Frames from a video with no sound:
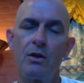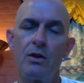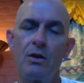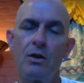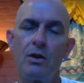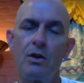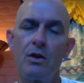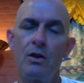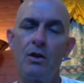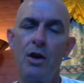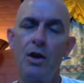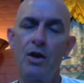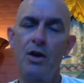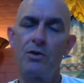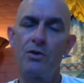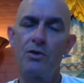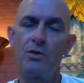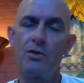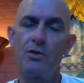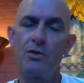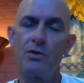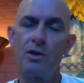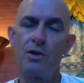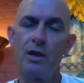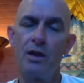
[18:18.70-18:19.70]
Thoughts are
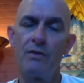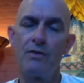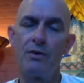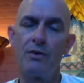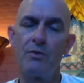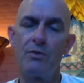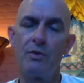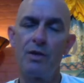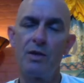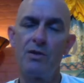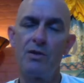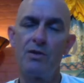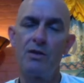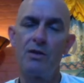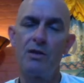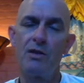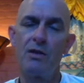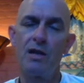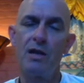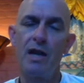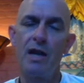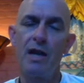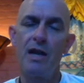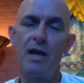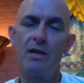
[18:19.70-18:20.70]
self-arisen
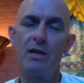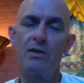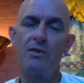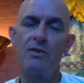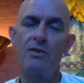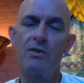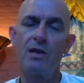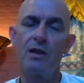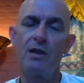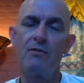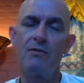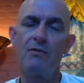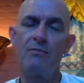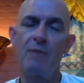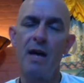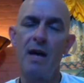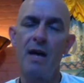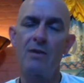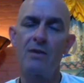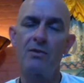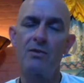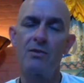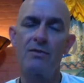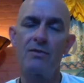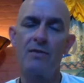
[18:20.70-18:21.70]
and
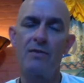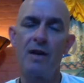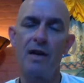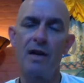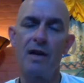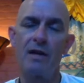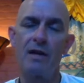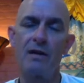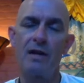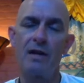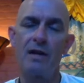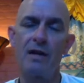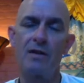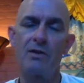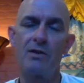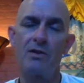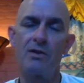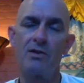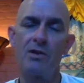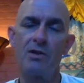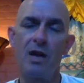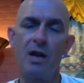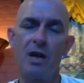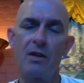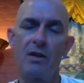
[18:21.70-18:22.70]
self-pacified like
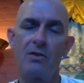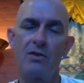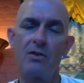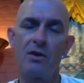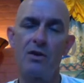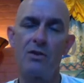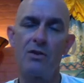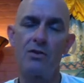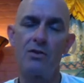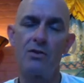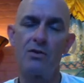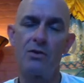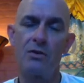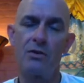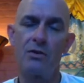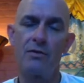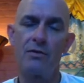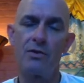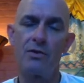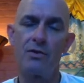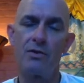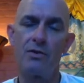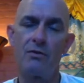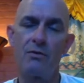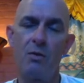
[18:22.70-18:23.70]
designs on the surface
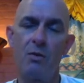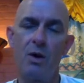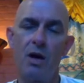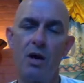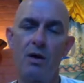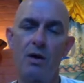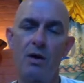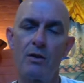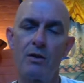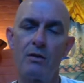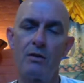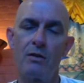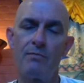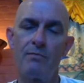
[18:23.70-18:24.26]
of water.